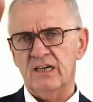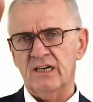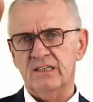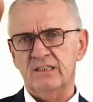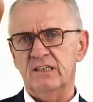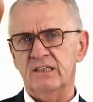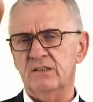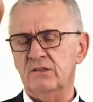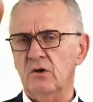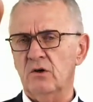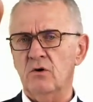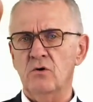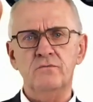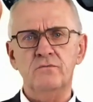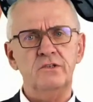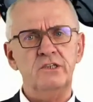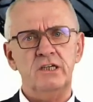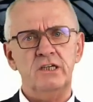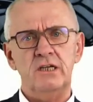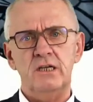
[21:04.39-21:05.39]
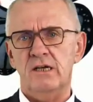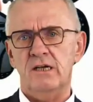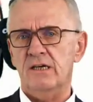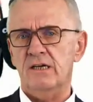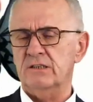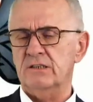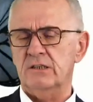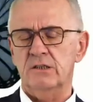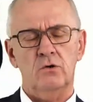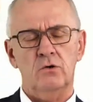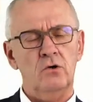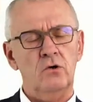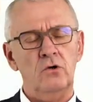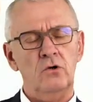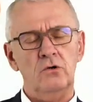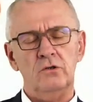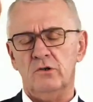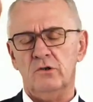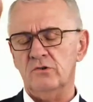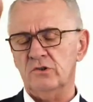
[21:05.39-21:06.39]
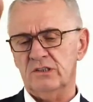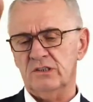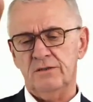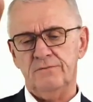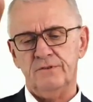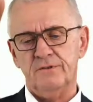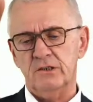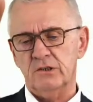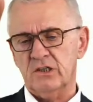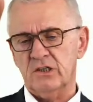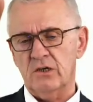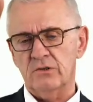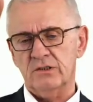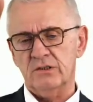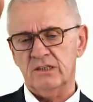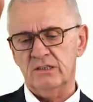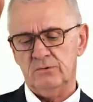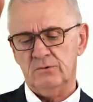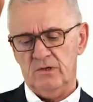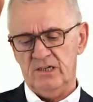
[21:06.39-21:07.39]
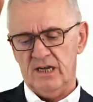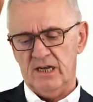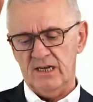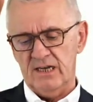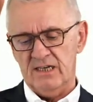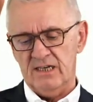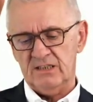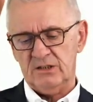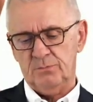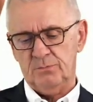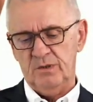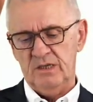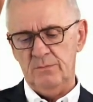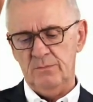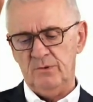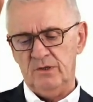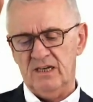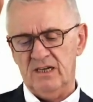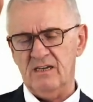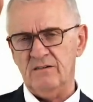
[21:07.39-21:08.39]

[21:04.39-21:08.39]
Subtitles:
I did over the years in all those different countries, when I asked people,